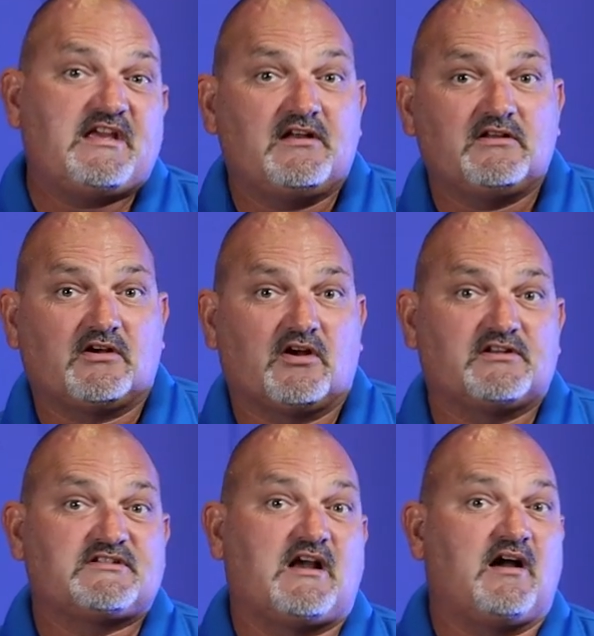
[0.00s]

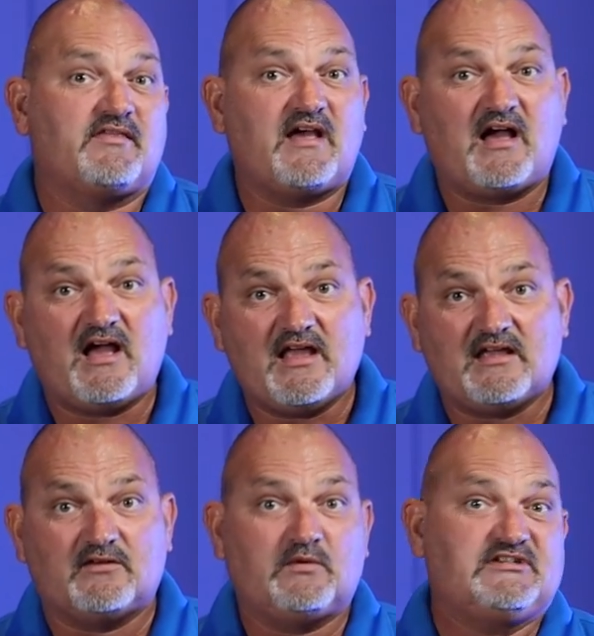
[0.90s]
kilohertz on the high
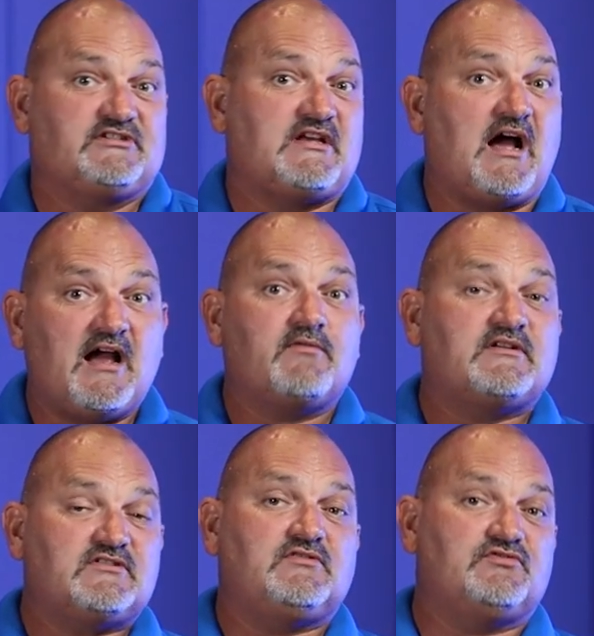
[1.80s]
end, which is high
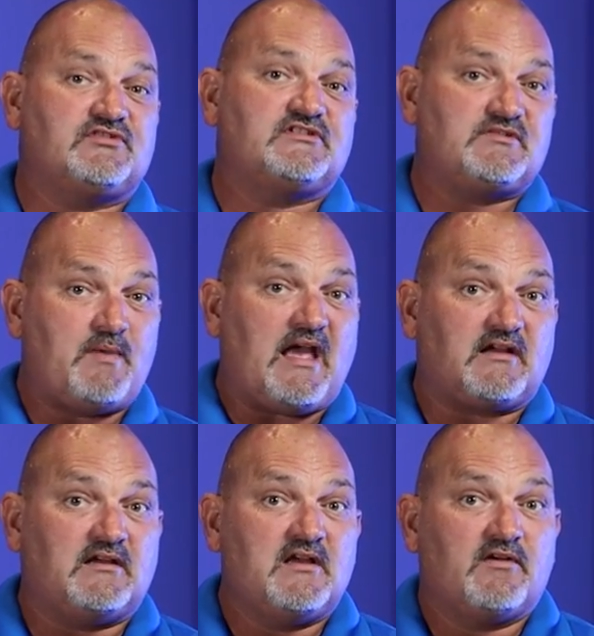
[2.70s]
resolution
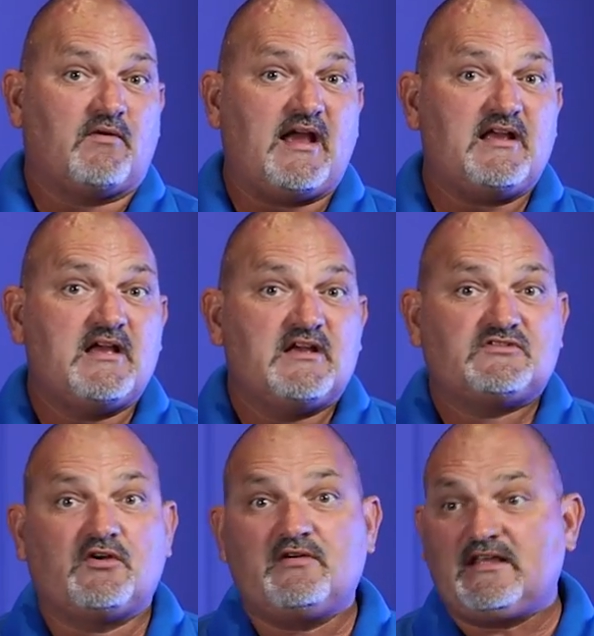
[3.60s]
spec, right?
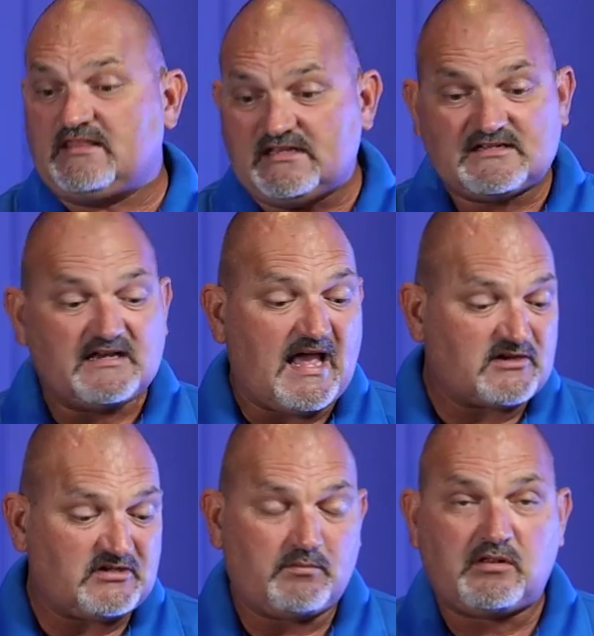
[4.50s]
So these can
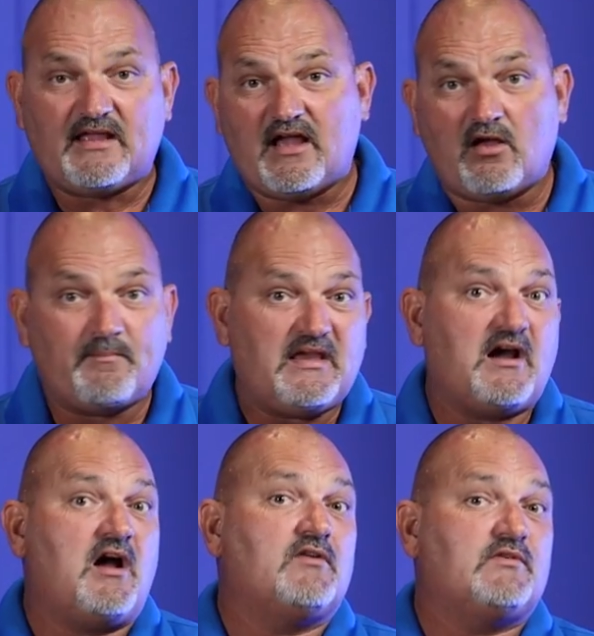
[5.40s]
actually play out
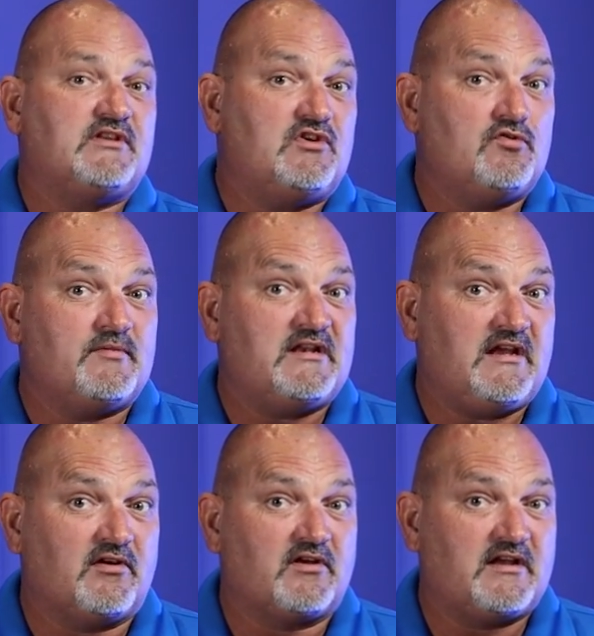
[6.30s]
beyond what the human
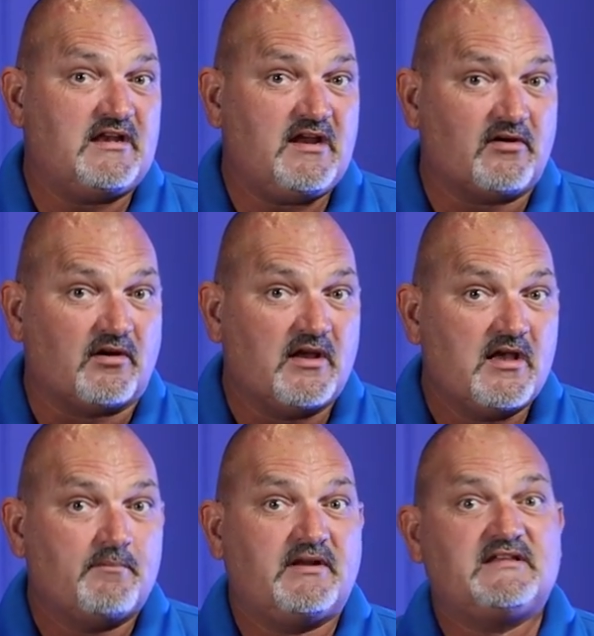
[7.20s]
ear can hear,
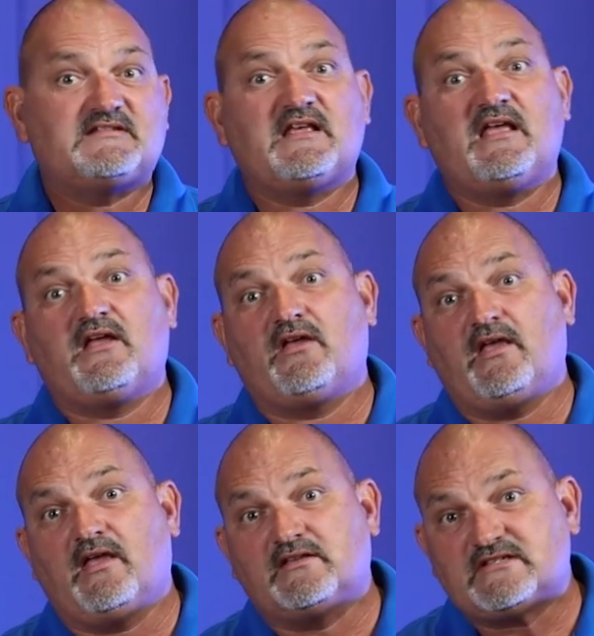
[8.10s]
but it's
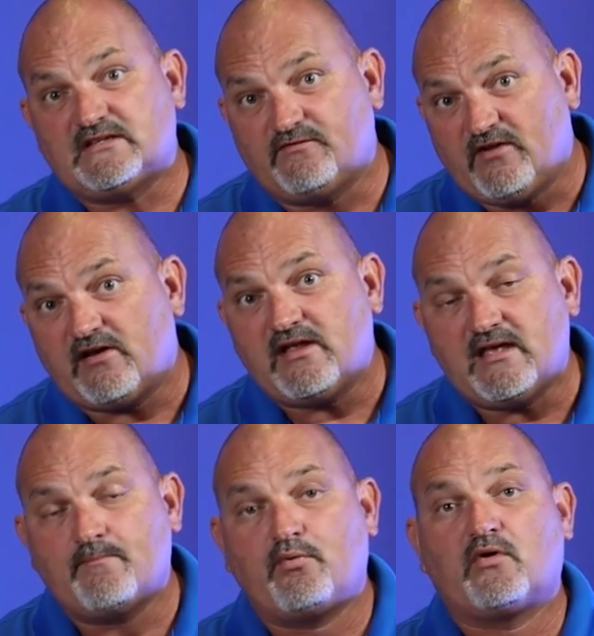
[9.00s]
it's very
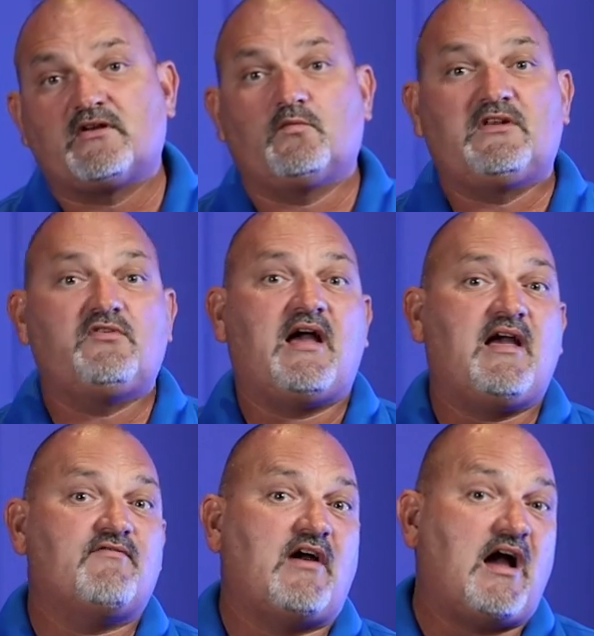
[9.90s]
important when you
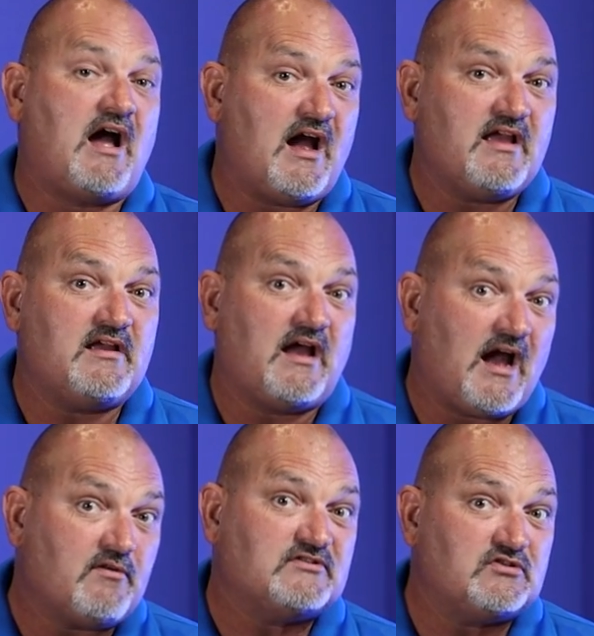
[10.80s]
have high,
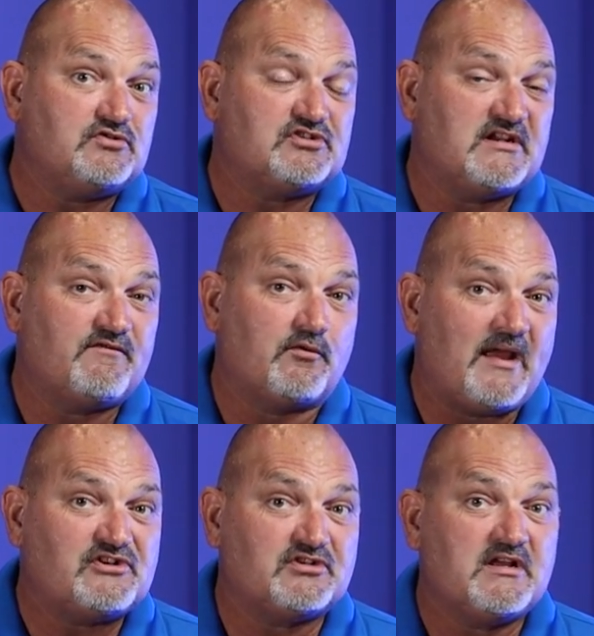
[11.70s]
high resolution
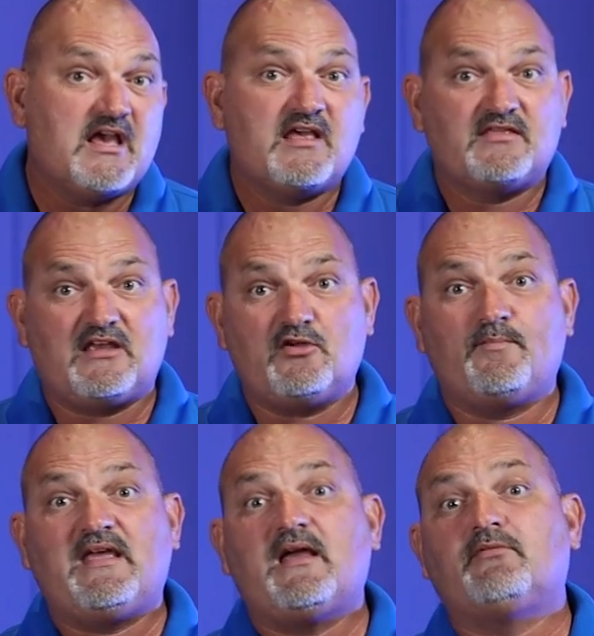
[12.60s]
information that you
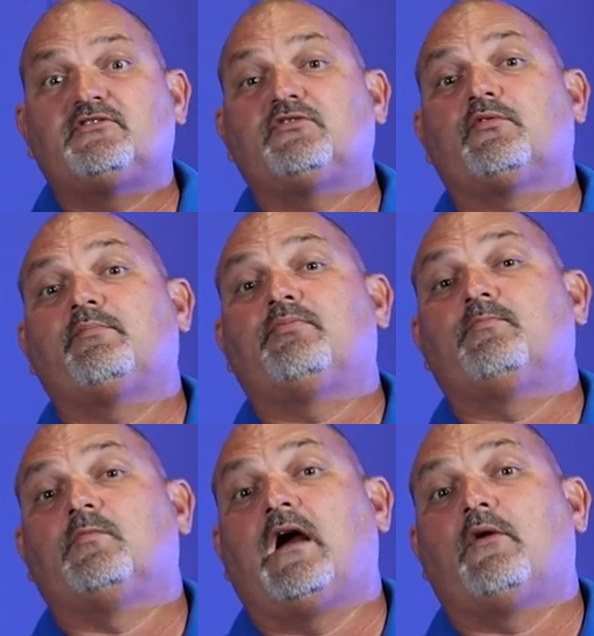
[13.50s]
be able to re
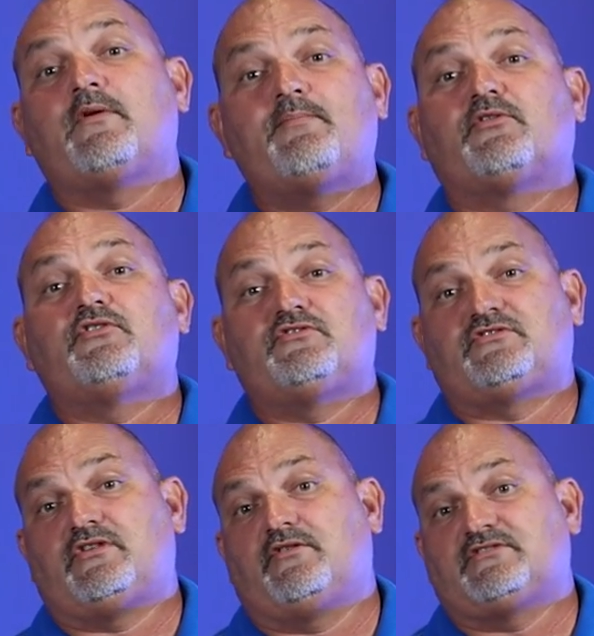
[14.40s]
uh,
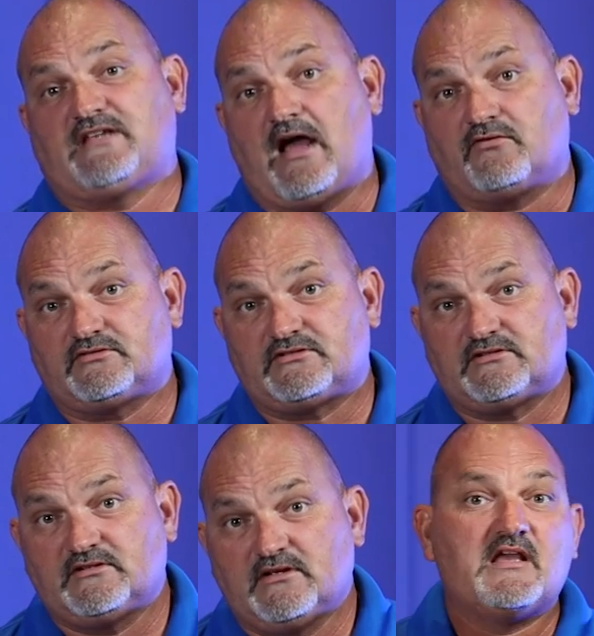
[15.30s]
reproduce those sounds.
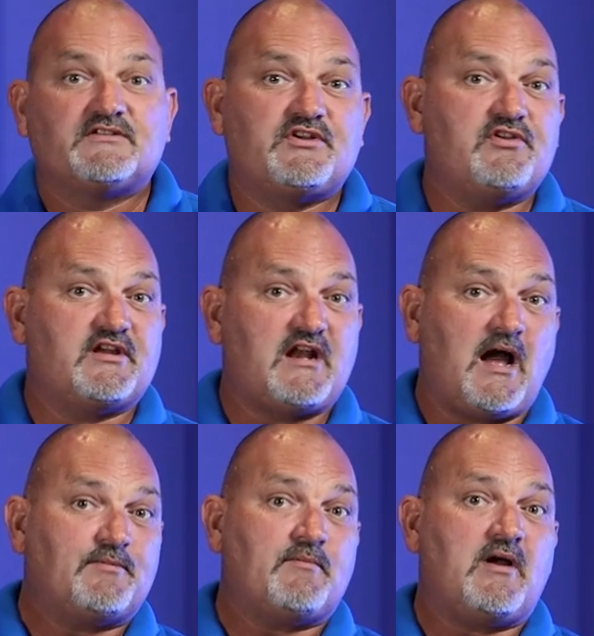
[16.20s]
So you can
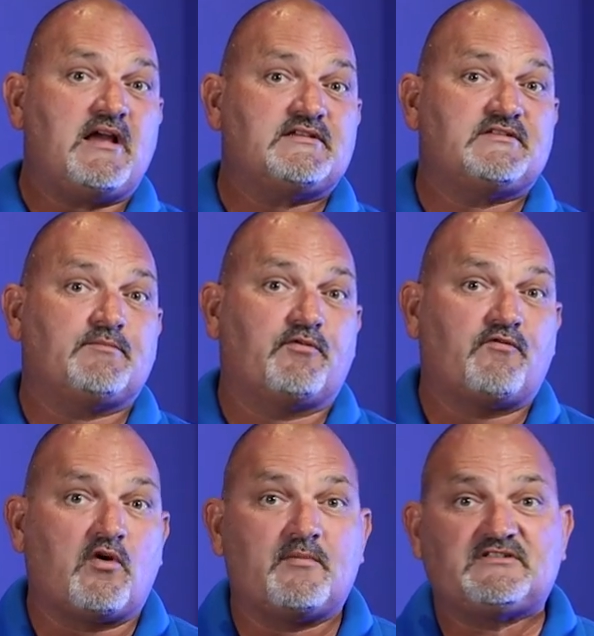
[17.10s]
optimize the
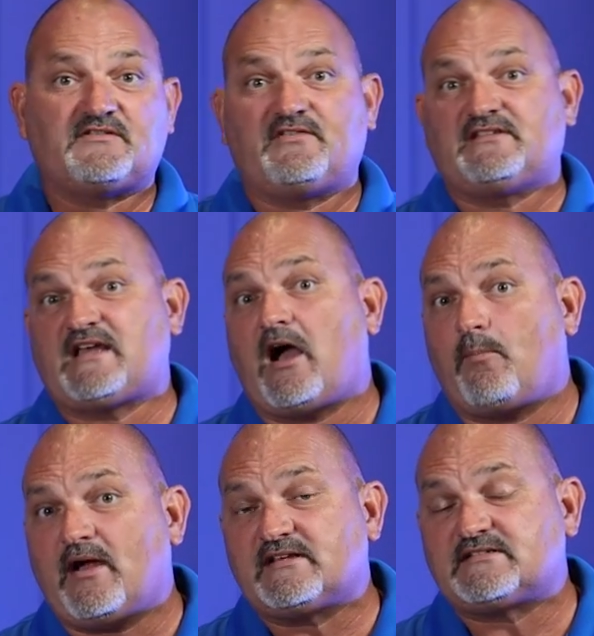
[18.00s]
performance of these
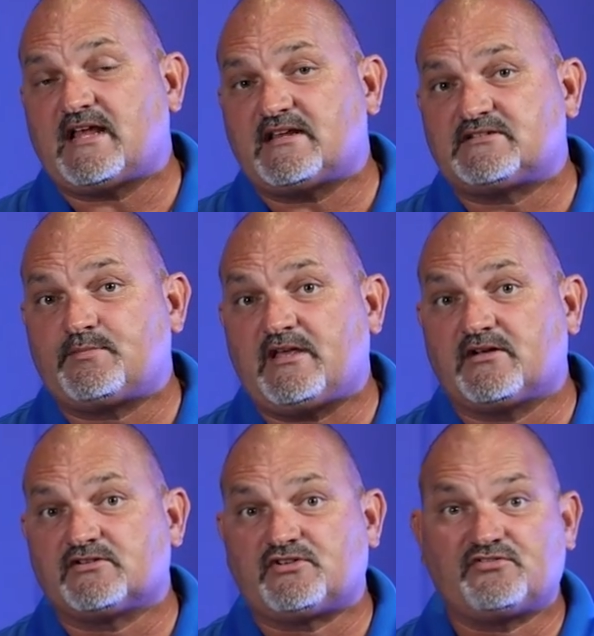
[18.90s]
Alpine Status
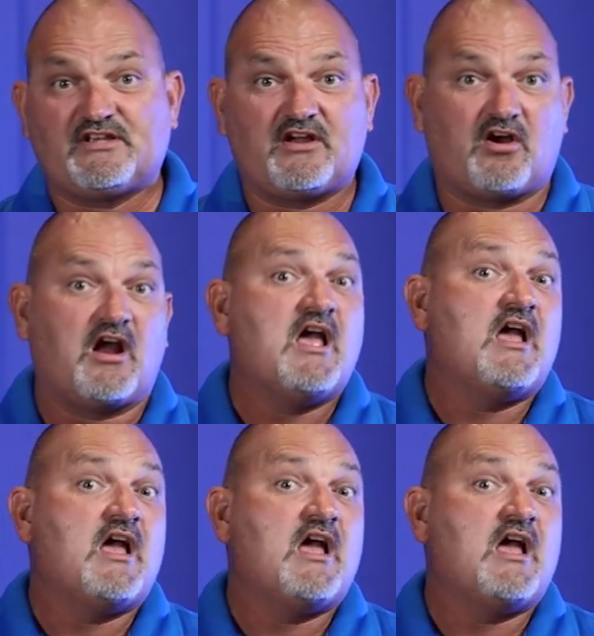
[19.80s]
speakers using our